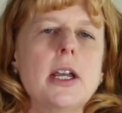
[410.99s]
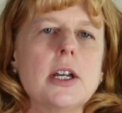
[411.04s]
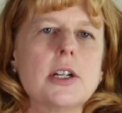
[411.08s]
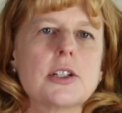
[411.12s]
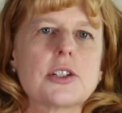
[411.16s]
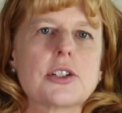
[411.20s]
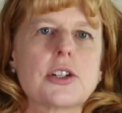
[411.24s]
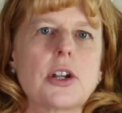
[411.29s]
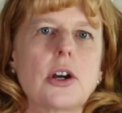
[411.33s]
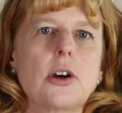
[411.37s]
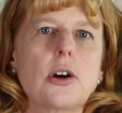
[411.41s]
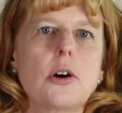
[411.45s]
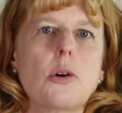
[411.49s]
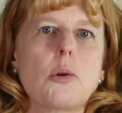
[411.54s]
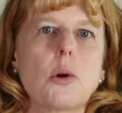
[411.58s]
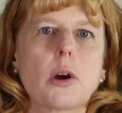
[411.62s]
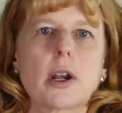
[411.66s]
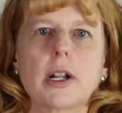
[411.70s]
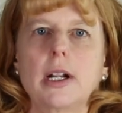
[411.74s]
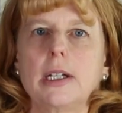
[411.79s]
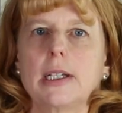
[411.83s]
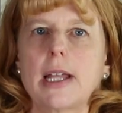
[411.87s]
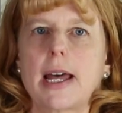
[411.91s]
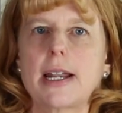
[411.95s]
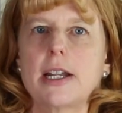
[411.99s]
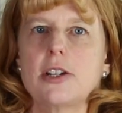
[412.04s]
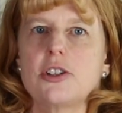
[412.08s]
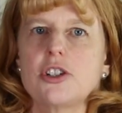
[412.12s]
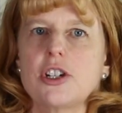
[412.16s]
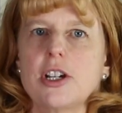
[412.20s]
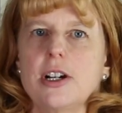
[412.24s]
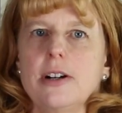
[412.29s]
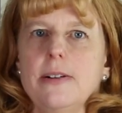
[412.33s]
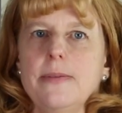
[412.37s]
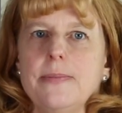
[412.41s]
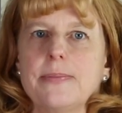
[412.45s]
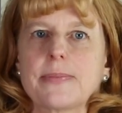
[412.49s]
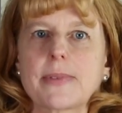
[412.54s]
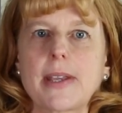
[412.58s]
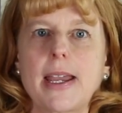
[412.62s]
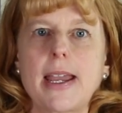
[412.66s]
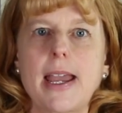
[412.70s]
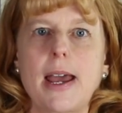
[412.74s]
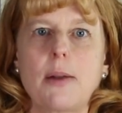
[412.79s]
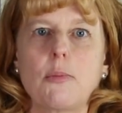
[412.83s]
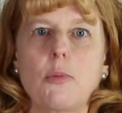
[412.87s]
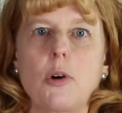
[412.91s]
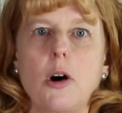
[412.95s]
So we're going to let it chill,
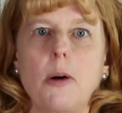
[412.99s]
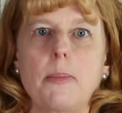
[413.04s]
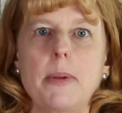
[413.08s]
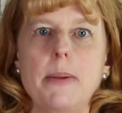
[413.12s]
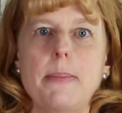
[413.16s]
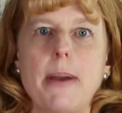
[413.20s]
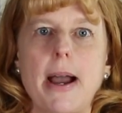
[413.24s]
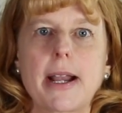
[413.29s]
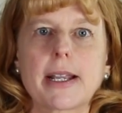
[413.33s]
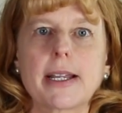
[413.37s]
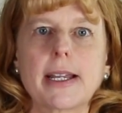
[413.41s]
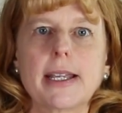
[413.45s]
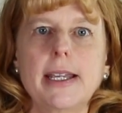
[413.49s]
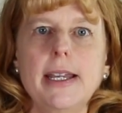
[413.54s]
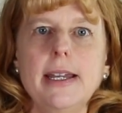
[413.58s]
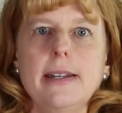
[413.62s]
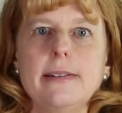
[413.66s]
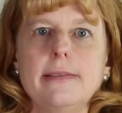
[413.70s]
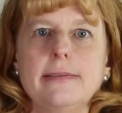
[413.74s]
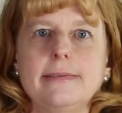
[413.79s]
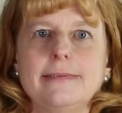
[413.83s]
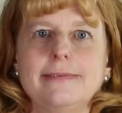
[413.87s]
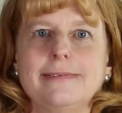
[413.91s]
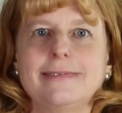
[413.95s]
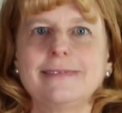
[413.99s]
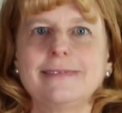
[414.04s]
and we'll be back again.